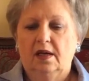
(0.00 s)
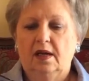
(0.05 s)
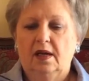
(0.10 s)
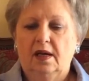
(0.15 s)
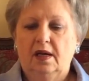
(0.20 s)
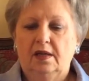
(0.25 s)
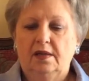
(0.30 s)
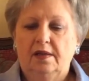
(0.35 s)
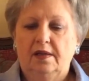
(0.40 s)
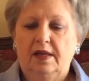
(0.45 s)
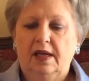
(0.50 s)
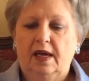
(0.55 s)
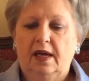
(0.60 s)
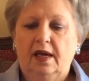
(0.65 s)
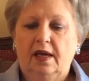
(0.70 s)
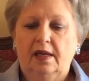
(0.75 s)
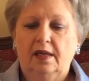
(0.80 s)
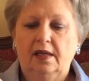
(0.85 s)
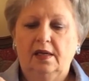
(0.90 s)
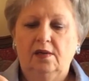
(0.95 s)
And
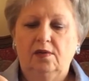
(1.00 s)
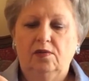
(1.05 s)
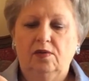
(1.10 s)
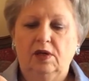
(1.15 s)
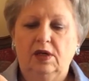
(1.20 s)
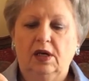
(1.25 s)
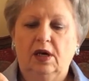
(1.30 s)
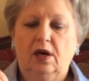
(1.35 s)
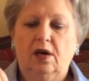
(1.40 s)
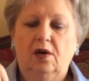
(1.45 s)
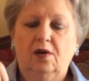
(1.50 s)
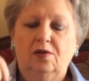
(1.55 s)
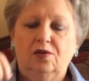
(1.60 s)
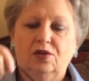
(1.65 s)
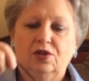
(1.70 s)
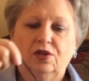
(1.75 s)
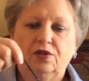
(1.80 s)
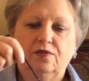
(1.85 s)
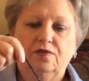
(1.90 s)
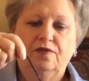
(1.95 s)
then we go
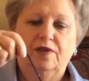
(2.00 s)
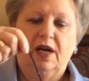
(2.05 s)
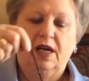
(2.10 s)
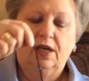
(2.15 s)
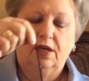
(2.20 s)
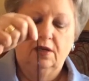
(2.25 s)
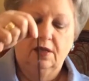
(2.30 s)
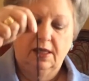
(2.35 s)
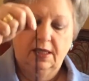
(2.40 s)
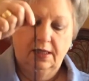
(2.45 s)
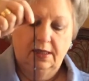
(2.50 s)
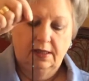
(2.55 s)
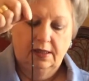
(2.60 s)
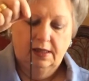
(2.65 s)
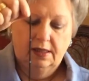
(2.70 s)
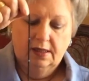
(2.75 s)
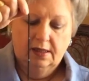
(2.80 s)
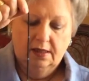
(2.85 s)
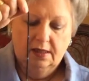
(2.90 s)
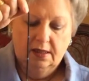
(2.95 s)
to
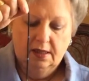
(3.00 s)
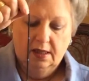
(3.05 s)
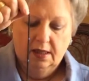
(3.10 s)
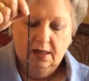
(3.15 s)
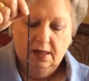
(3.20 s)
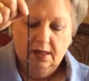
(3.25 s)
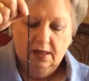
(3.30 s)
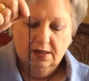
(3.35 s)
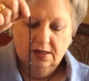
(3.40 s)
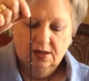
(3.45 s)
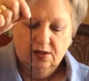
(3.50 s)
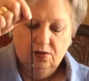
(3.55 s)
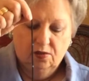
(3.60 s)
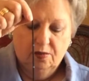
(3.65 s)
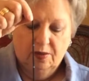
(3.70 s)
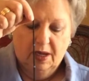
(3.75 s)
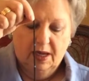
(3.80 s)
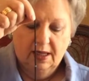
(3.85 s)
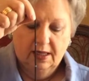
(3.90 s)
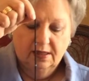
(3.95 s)
violet. So
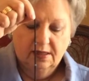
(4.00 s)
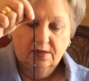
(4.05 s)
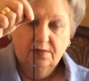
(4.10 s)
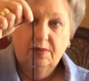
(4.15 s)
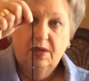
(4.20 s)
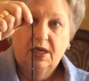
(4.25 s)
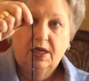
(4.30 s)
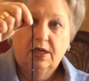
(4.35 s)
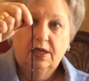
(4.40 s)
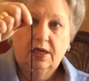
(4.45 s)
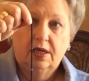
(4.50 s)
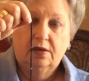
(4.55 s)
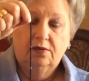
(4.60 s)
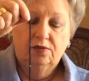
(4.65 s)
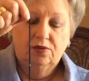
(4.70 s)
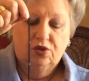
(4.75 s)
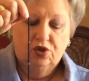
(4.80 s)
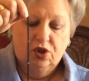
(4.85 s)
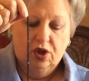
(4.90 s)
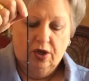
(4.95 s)
balance my
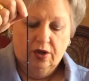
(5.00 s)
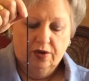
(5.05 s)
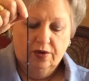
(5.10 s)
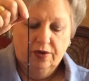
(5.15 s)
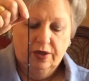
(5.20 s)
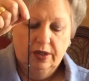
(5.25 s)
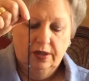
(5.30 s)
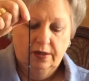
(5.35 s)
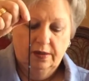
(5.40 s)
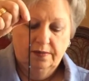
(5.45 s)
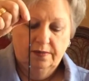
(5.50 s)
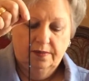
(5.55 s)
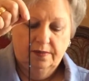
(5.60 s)
crown chakra.